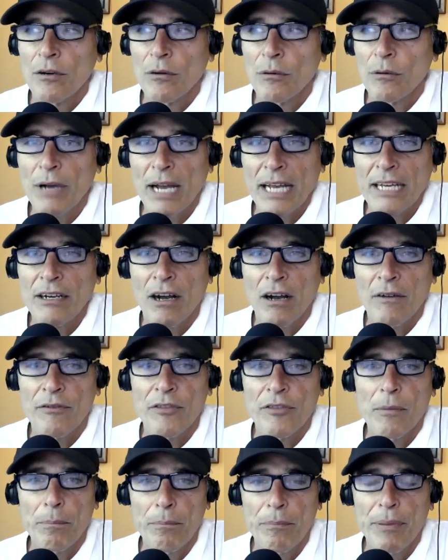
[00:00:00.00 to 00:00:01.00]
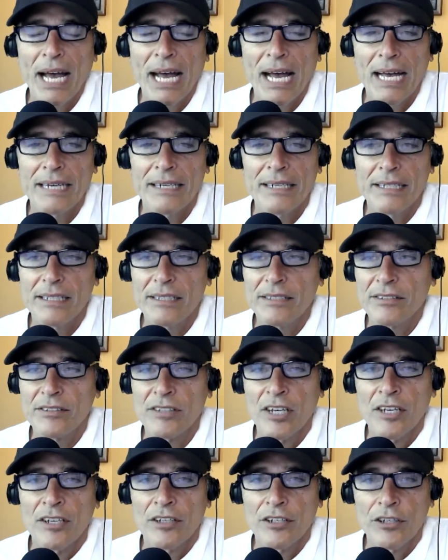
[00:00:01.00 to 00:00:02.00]
right off the bat
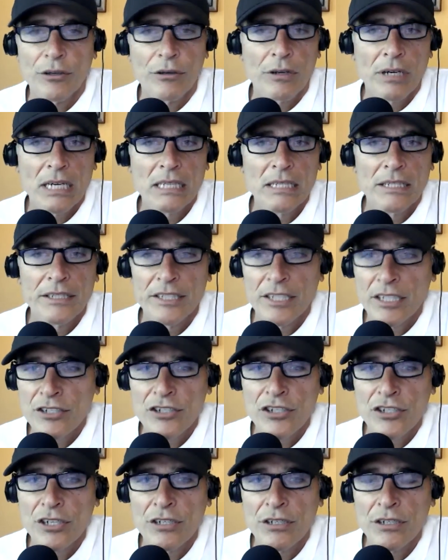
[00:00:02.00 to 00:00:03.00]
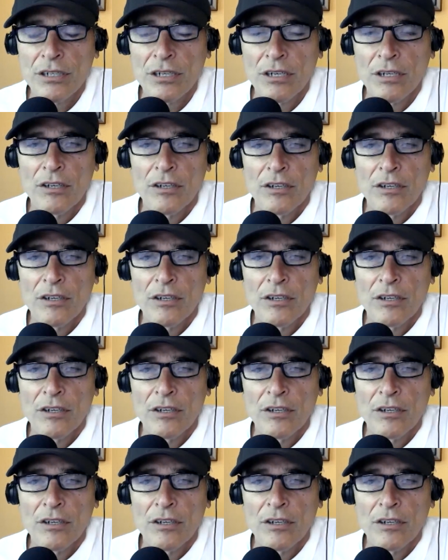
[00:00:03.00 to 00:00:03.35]
is you're a clinician,